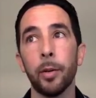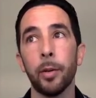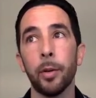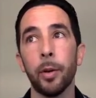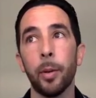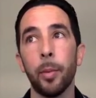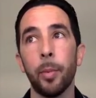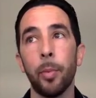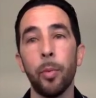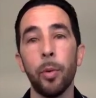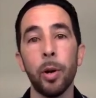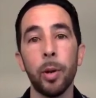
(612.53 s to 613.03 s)

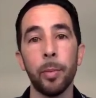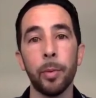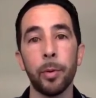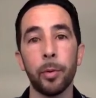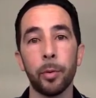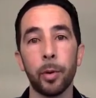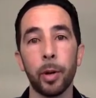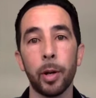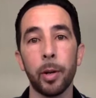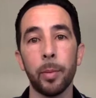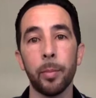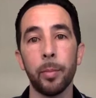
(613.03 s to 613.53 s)
appointment
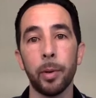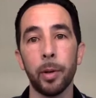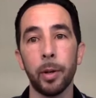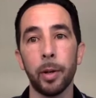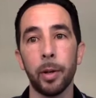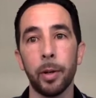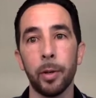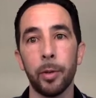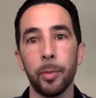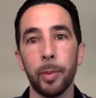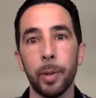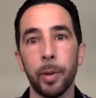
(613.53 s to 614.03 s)
rate, but
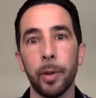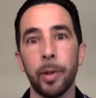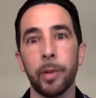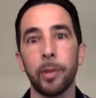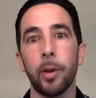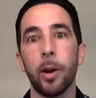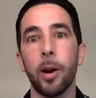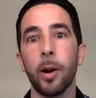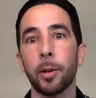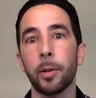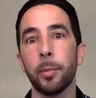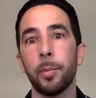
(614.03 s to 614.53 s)
you'll be able to
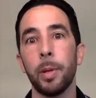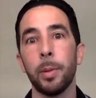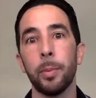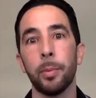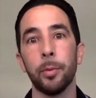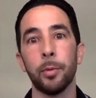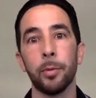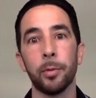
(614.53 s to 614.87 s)
talk to people.